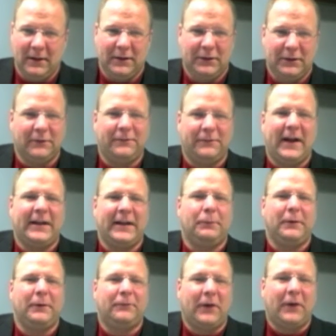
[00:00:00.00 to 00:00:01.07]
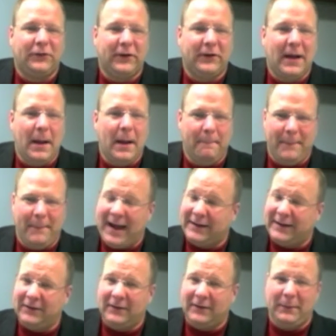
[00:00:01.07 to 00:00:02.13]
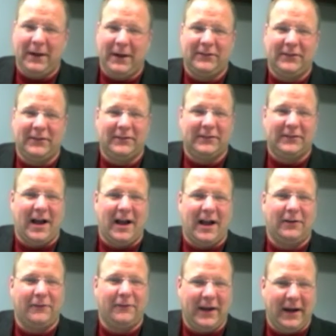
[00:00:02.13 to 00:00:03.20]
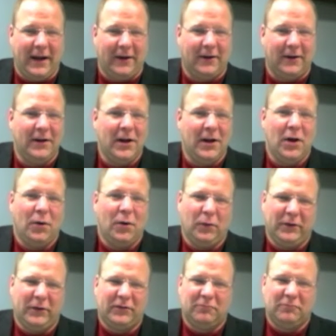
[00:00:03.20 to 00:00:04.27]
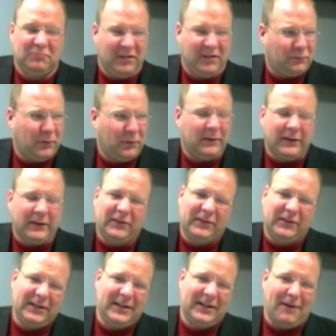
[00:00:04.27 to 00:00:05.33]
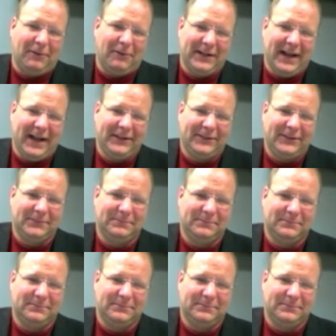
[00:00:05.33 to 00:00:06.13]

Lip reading: You'll find a refreshing, back-to-the-basic style of care, which is rarely seen nowadays.